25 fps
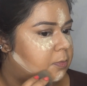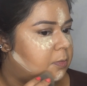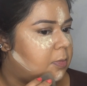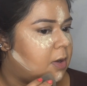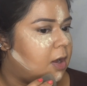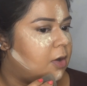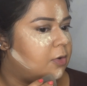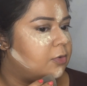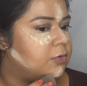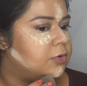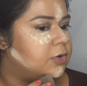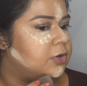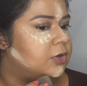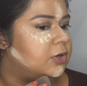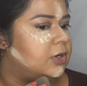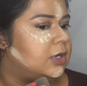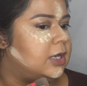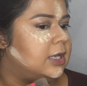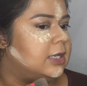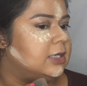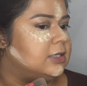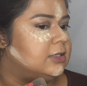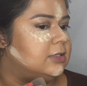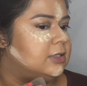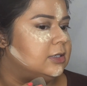powder
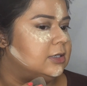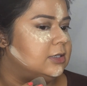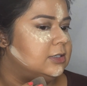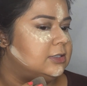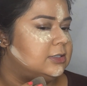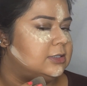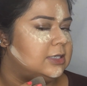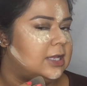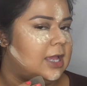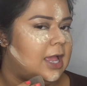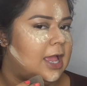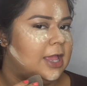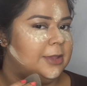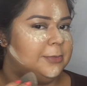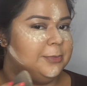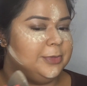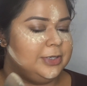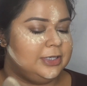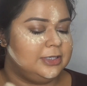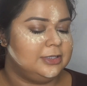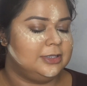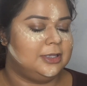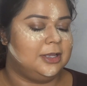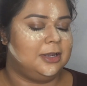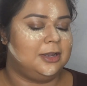like this,
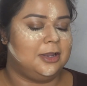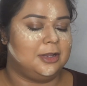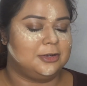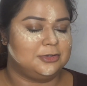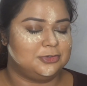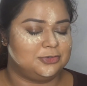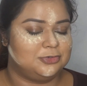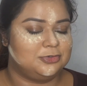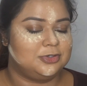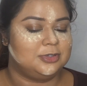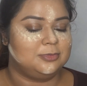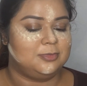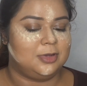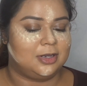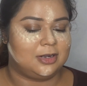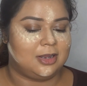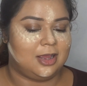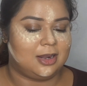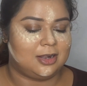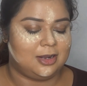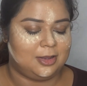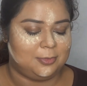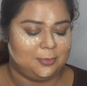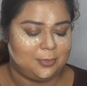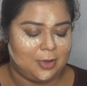the Luxury
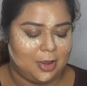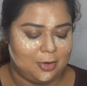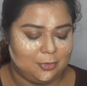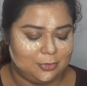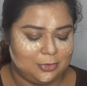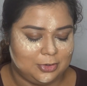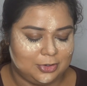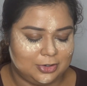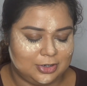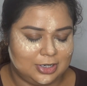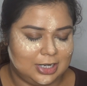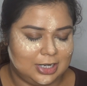Banana Powder